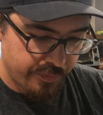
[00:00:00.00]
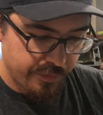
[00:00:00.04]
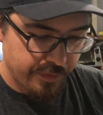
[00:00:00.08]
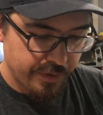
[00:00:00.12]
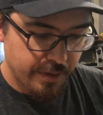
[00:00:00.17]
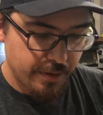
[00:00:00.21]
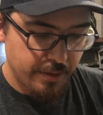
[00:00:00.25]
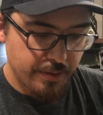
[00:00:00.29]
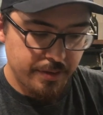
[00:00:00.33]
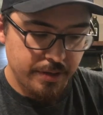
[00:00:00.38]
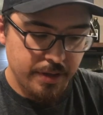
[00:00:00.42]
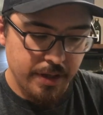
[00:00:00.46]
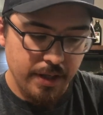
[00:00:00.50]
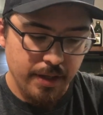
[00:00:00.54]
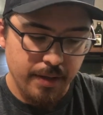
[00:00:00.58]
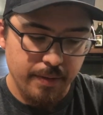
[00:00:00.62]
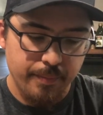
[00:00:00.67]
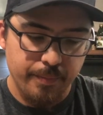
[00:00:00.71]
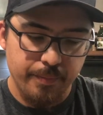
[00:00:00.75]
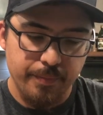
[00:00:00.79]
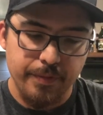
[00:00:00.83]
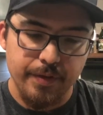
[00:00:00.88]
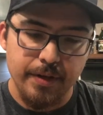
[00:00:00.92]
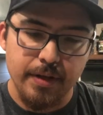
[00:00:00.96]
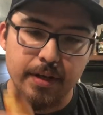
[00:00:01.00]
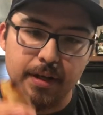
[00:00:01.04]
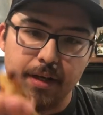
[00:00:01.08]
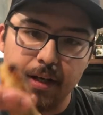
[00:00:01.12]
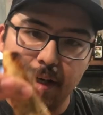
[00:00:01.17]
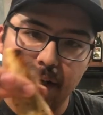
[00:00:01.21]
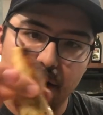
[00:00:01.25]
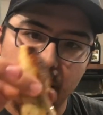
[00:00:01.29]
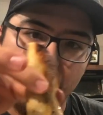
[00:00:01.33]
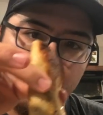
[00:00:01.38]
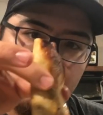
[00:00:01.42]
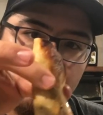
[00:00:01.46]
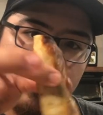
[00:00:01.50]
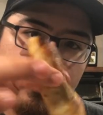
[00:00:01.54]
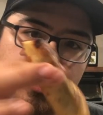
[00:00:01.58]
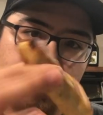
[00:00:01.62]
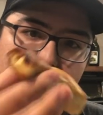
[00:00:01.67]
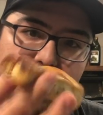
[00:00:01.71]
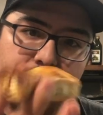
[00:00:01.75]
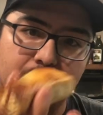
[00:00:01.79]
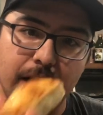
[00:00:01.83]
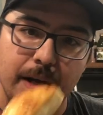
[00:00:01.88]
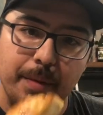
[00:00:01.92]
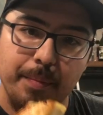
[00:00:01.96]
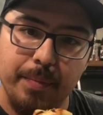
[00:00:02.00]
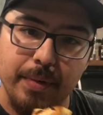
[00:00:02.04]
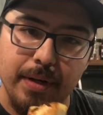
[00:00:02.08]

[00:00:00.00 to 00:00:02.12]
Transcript: you see, it holds its shape,